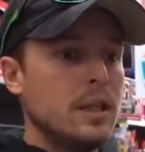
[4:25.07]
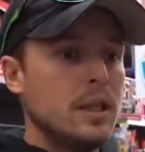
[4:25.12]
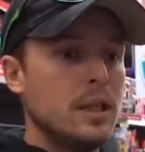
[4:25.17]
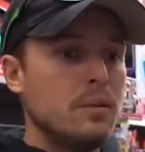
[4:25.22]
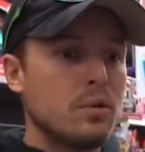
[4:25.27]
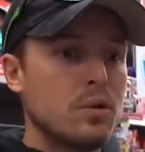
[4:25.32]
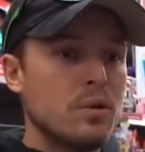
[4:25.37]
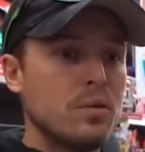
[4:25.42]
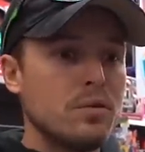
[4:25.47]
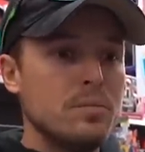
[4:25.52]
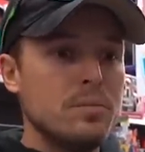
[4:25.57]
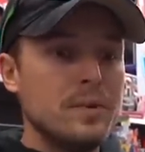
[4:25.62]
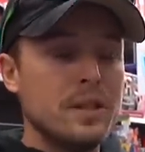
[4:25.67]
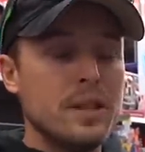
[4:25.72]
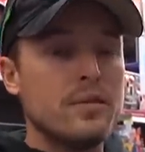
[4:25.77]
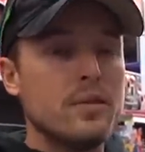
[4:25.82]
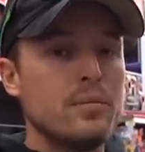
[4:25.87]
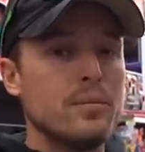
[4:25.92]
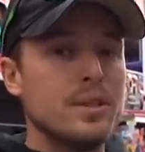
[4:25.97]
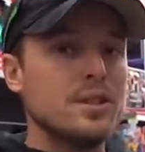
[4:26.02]
and we're going to be
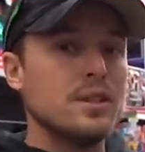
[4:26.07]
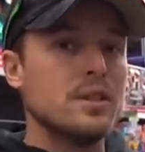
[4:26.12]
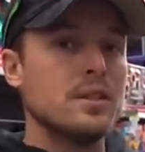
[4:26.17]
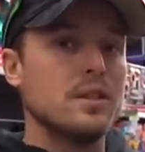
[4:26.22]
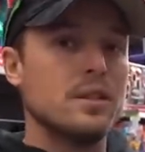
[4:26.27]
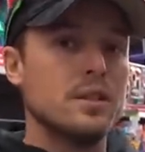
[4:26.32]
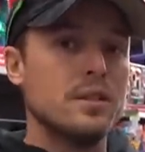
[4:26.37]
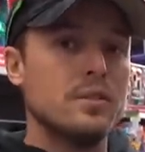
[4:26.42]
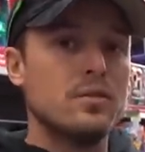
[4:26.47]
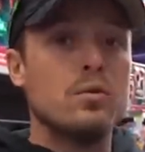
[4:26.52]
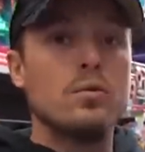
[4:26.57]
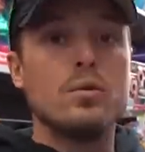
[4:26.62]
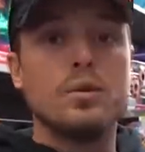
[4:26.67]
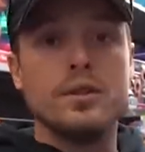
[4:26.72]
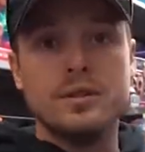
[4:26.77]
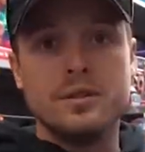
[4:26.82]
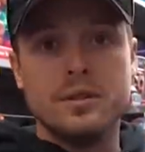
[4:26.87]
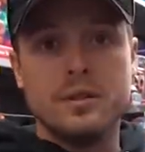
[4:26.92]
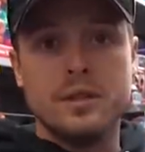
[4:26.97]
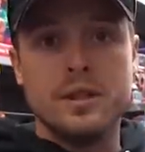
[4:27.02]
giving a bunch of uh,
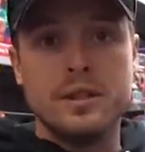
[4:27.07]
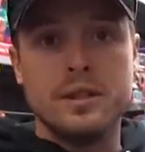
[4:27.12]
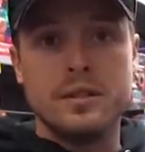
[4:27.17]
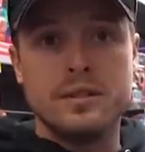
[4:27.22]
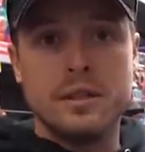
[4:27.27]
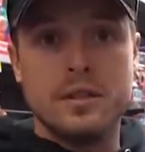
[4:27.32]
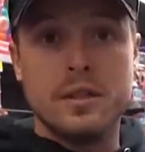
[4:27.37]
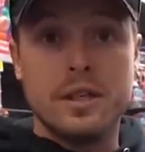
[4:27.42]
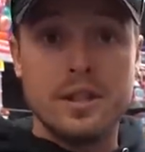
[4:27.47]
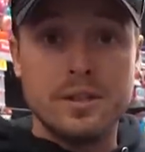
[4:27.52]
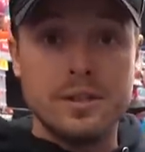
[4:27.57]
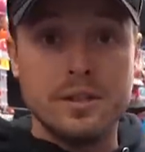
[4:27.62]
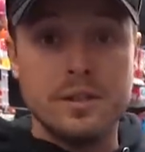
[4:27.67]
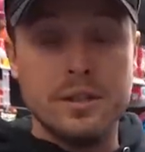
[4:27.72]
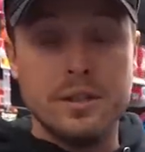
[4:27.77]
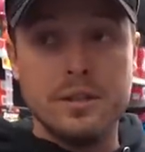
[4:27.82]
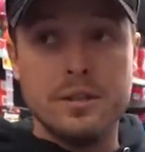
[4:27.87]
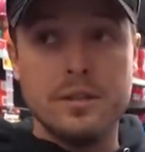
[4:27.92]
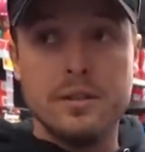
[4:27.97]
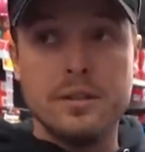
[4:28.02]
toys to kids that are
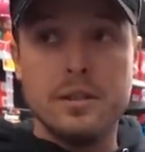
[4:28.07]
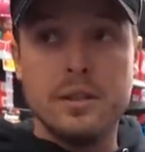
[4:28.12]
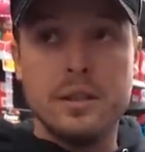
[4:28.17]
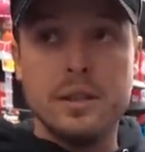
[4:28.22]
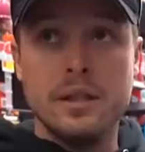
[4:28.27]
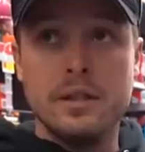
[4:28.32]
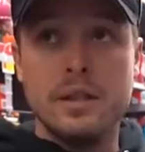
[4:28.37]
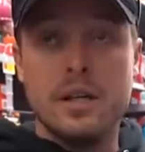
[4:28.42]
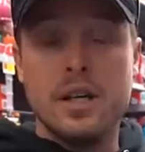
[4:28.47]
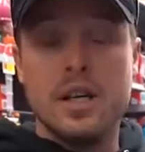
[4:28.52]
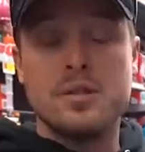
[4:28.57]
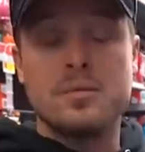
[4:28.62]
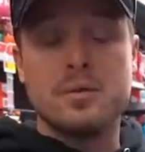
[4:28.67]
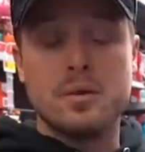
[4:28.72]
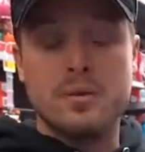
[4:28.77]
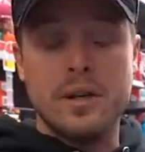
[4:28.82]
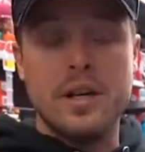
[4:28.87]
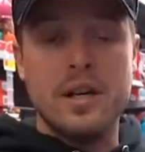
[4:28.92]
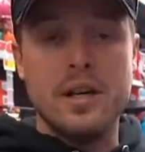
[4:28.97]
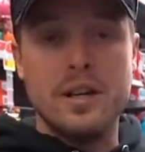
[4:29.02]
actually in the
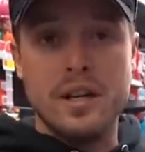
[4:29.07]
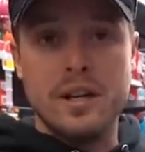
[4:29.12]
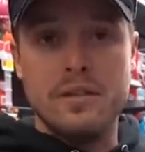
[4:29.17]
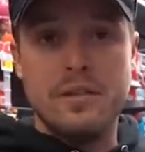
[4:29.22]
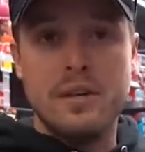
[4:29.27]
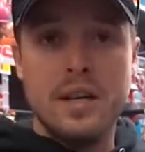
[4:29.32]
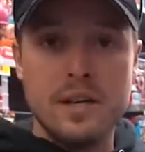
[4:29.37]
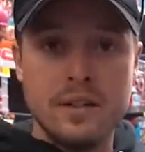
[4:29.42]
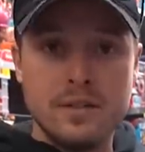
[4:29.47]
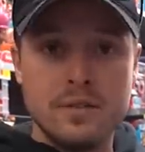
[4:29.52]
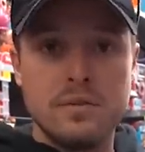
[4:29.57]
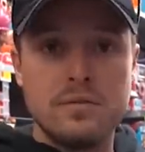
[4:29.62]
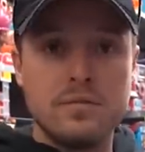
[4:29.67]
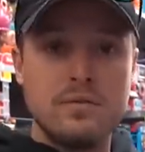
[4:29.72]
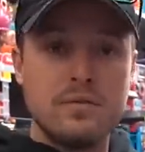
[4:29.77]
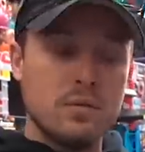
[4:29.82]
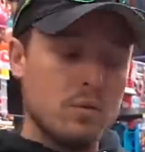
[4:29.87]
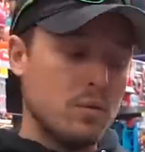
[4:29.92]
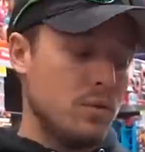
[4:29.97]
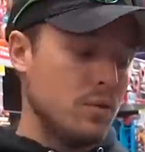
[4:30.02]
hospital right now that have cancer
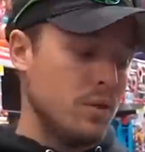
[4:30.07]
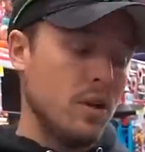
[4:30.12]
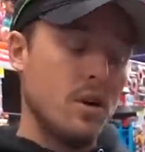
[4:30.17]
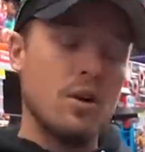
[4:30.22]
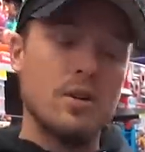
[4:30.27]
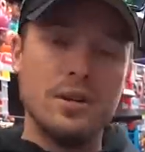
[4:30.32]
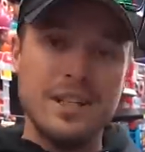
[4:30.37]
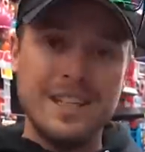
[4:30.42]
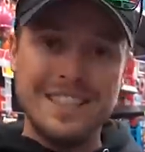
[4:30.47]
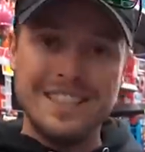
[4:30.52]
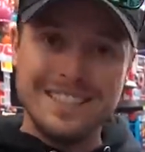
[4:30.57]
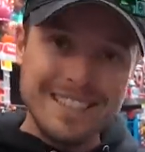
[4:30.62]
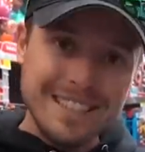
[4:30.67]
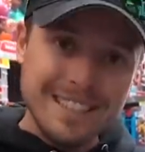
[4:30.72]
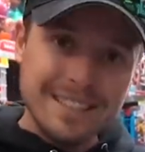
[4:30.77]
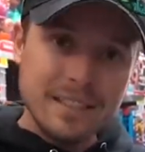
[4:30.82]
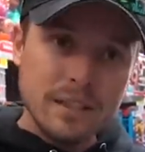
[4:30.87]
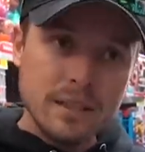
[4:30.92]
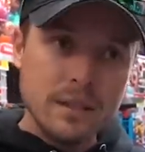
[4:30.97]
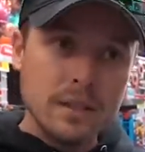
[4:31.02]
for the holiday
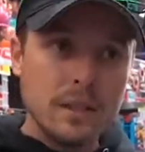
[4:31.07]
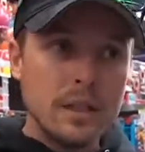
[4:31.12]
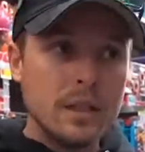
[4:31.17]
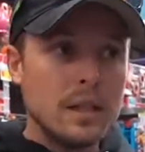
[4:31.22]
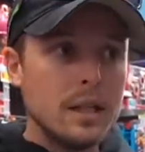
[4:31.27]
season.